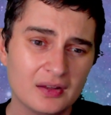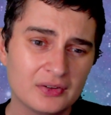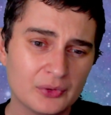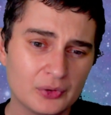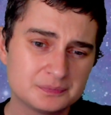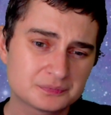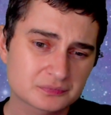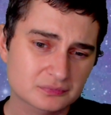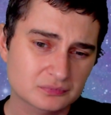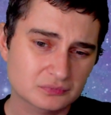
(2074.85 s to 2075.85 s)
So
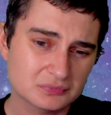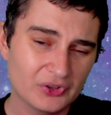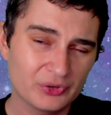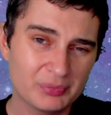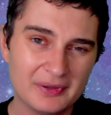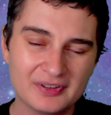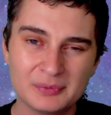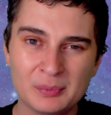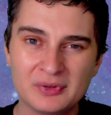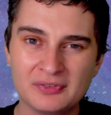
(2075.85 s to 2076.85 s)
there's maybe
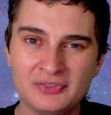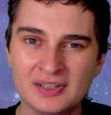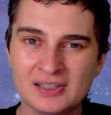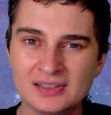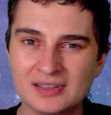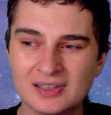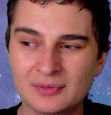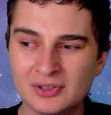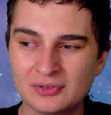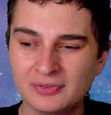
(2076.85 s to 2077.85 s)
sometimes a feeling like
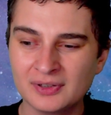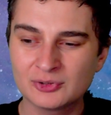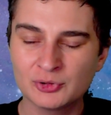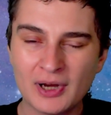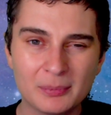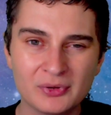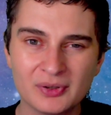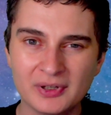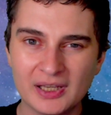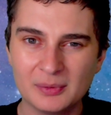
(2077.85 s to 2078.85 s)
you feel trapped
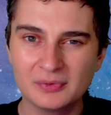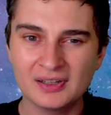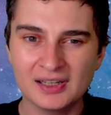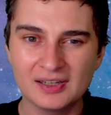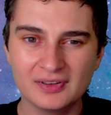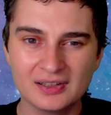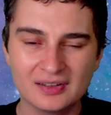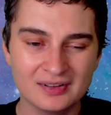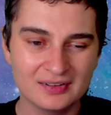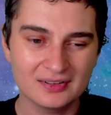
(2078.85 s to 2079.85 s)
sometimes in life, like
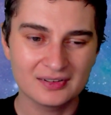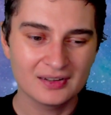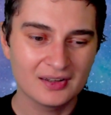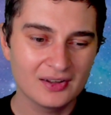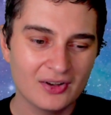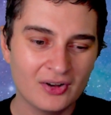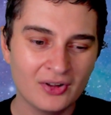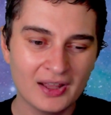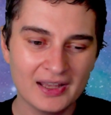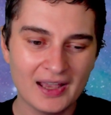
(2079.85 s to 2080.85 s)
this
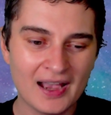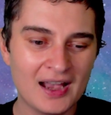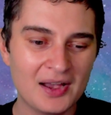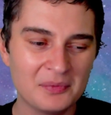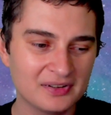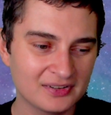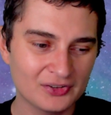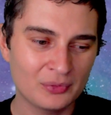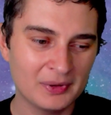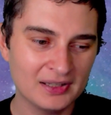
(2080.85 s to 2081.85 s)
all I am and this is
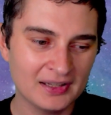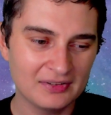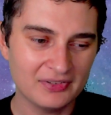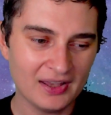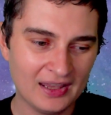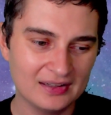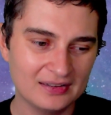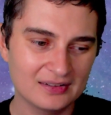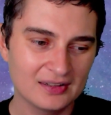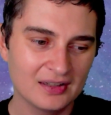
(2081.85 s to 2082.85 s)
all my life
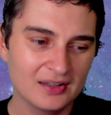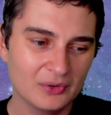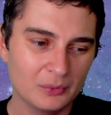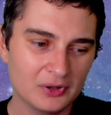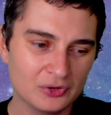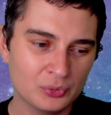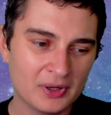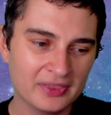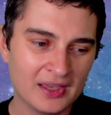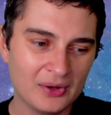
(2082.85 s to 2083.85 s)
is. With your
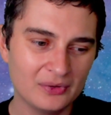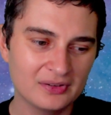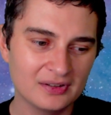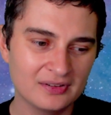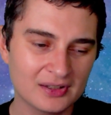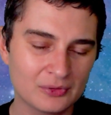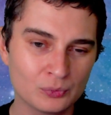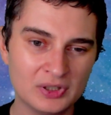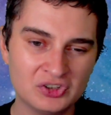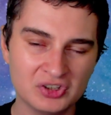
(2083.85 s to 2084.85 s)
12th house, it's like
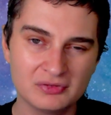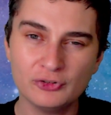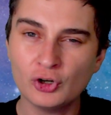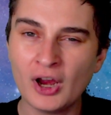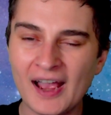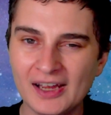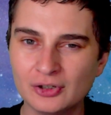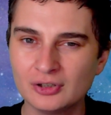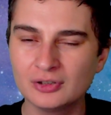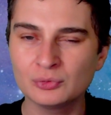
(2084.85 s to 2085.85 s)
reaching for
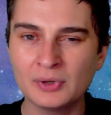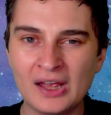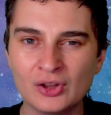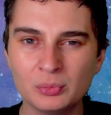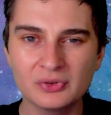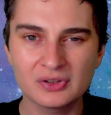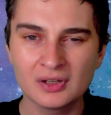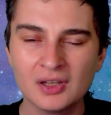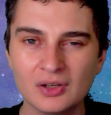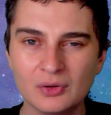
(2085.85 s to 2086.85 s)
higher realms,
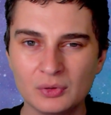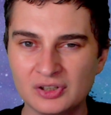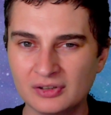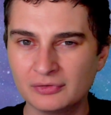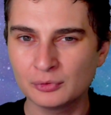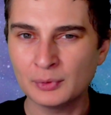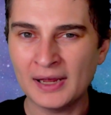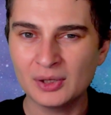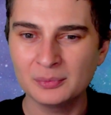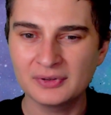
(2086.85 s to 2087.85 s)
reaching for
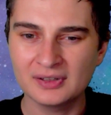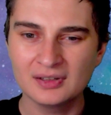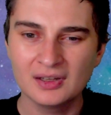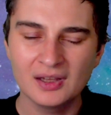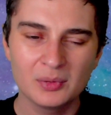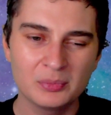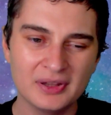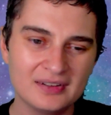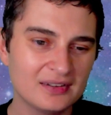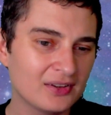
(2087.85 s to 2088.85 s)
realms and
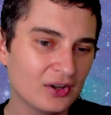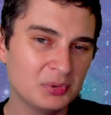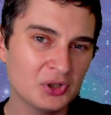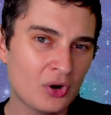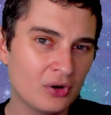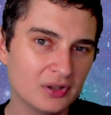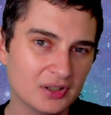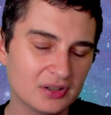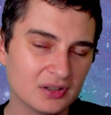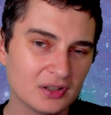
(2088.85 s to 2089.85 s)
places that are beyond
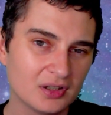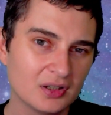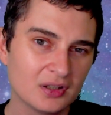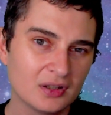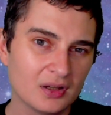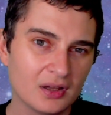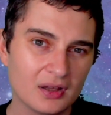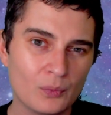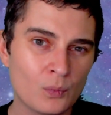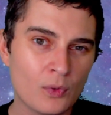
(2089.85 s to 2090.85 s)

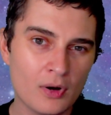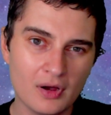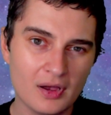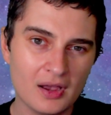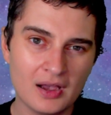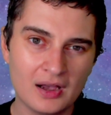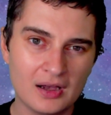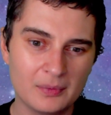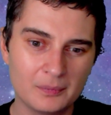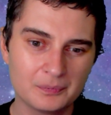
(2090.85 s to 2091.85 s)
what
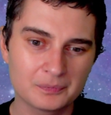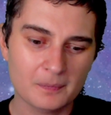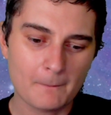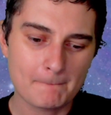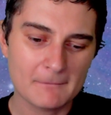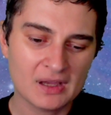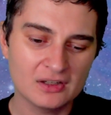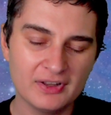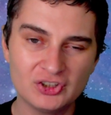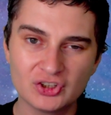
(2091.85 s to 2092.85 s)

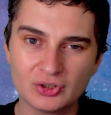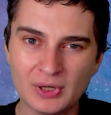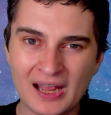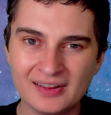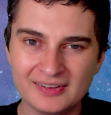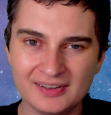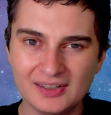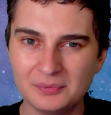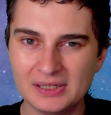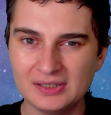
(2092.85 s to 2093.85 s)
conventional reality
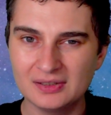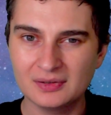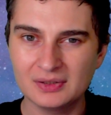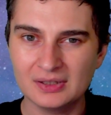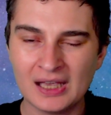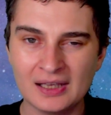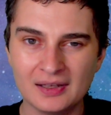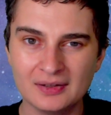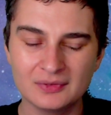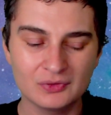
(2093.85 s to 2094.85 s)
might
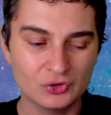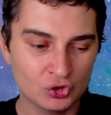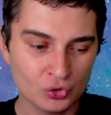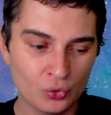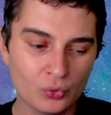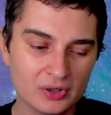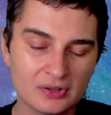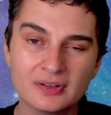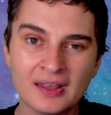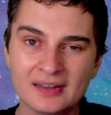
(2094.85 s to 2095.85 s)
show
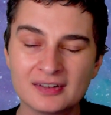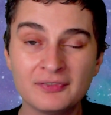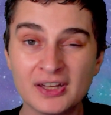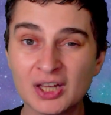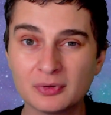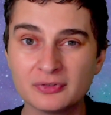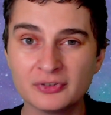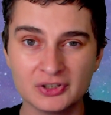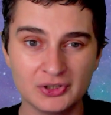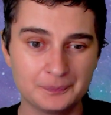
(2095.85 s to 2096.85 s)
and that is available for
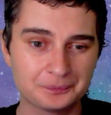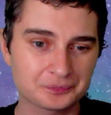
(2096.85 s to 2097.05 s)
you.